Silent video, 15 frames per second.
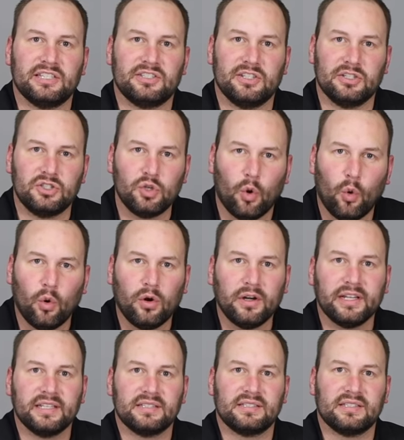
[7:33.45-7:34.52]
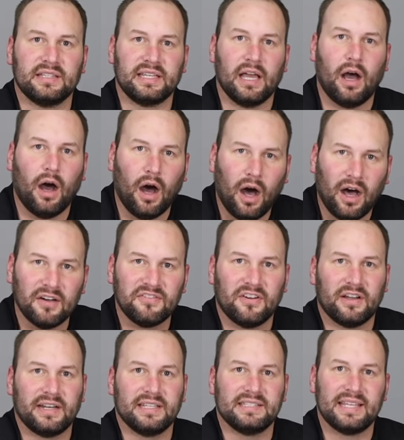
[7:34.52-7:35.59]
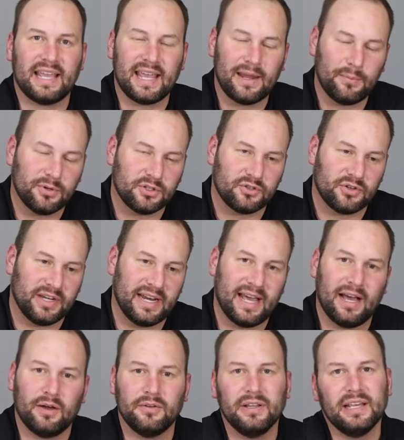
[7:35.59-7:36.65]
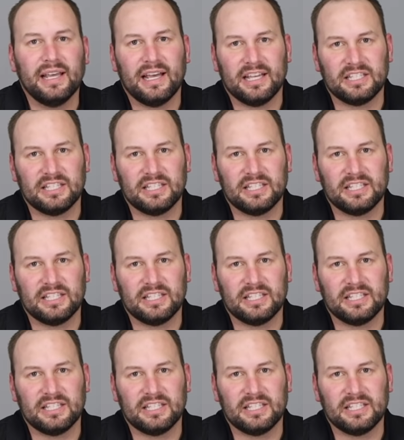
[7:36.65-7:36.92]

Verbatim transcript: is notoriously off on its amperage readout,